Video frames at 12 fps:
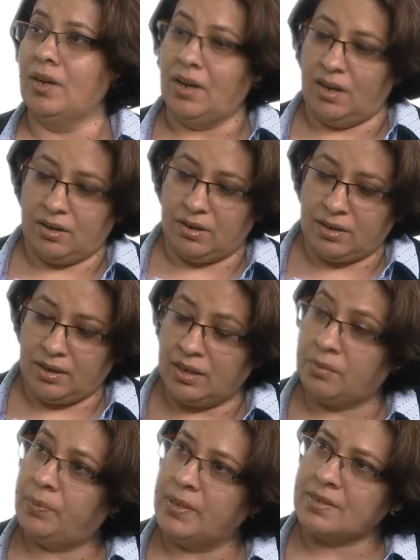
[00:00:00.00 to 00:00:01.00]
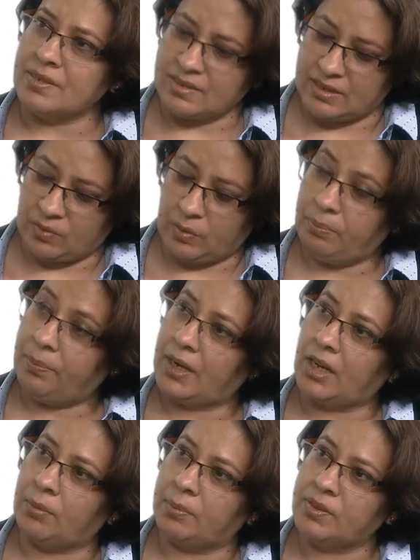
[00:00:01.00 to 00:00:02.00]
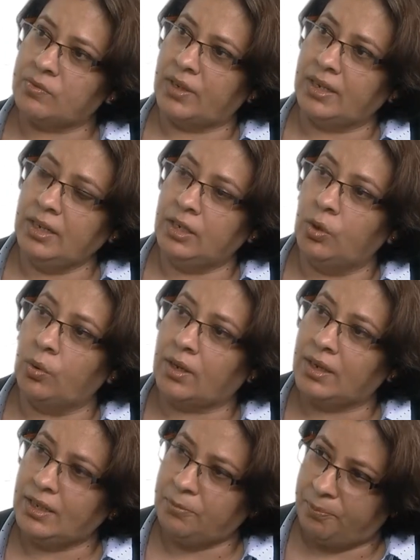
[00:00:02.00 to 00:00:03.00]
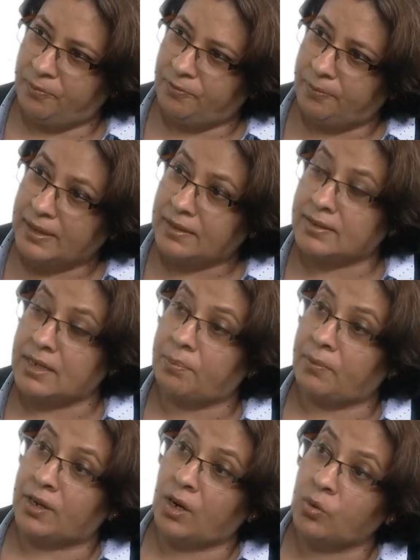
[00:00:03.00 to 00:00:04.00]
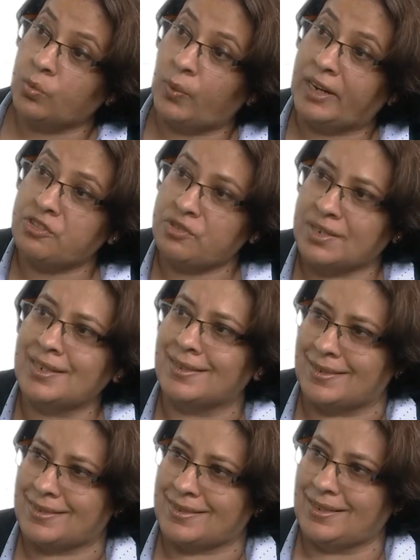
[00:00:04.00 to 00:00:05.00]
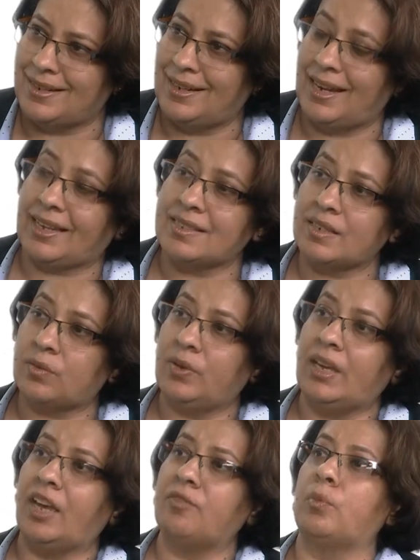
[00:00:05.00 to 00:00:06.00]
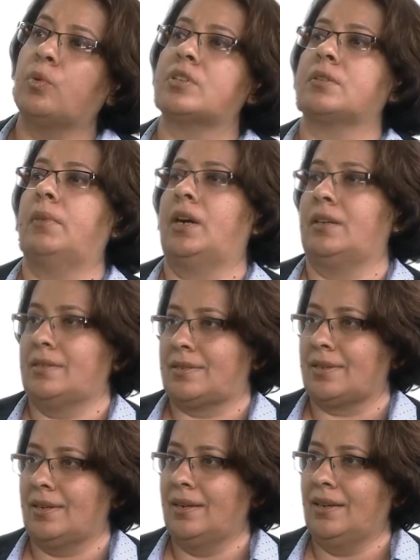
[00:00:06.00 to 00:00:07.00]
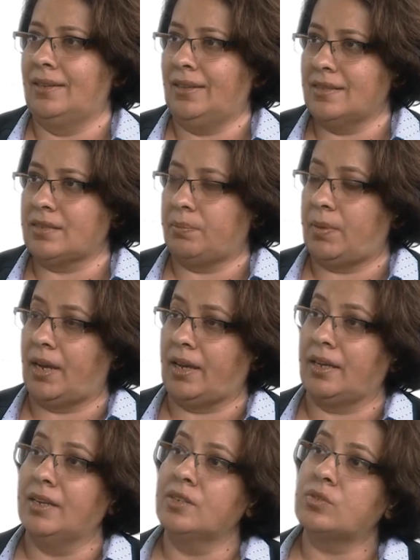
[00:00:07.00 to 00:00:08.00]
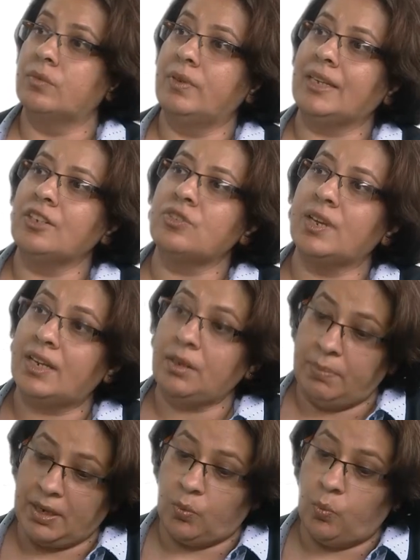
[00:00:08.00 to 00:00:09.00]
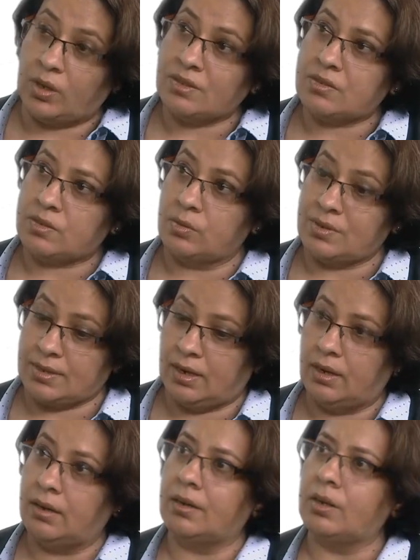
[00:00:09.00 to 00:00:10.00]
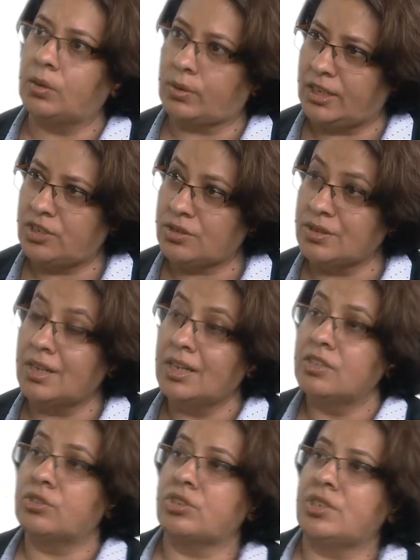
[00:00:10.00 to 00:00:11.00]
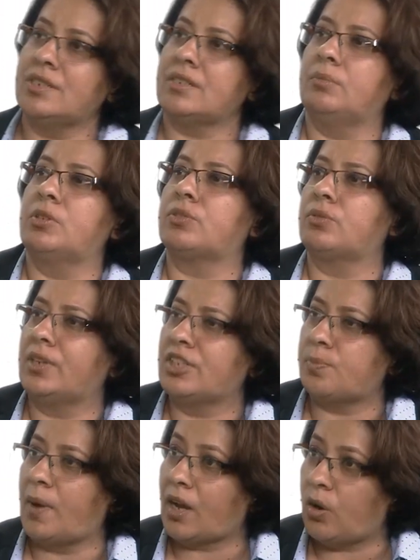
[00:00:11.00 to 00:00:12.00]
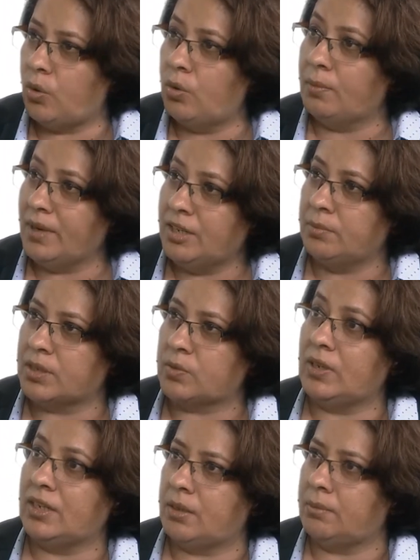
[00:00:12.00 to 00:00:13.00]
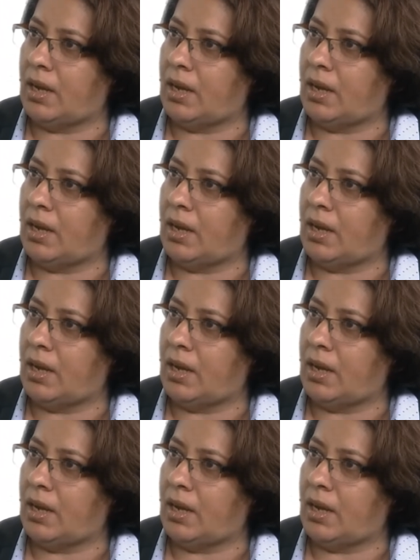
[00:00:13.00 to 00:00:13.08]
Her business that we pick up is very locally picked up around where she is. Like I said, we have more demand then supply. So we can cherry pick what suits her location, so she is able to reach back home in between and